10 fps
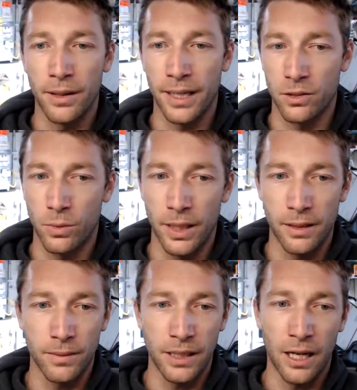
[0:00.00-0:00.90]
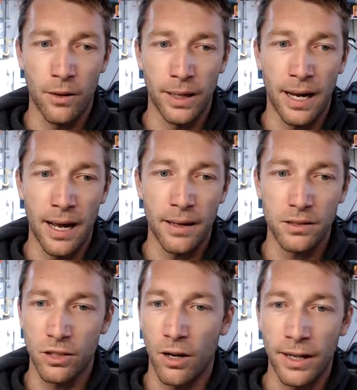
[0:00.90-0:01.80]
That's what, you know, and
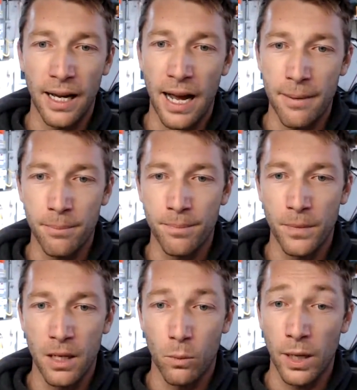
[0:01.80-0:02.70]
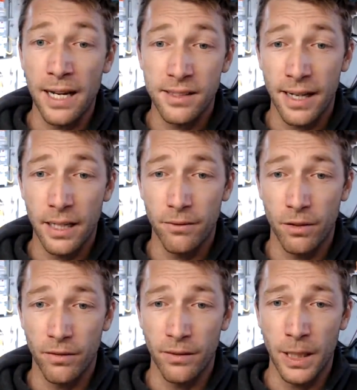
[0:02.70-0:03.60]
when I signed up
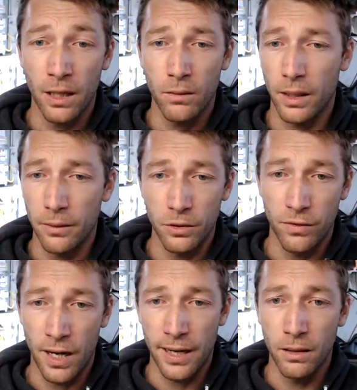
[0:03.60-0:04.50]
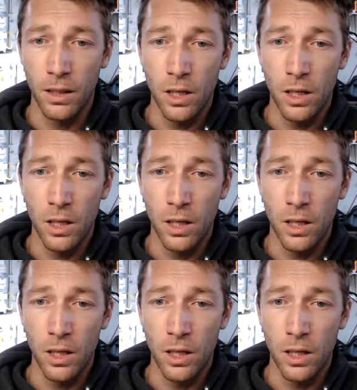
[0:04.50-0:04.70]
for Vimeo, I was fine.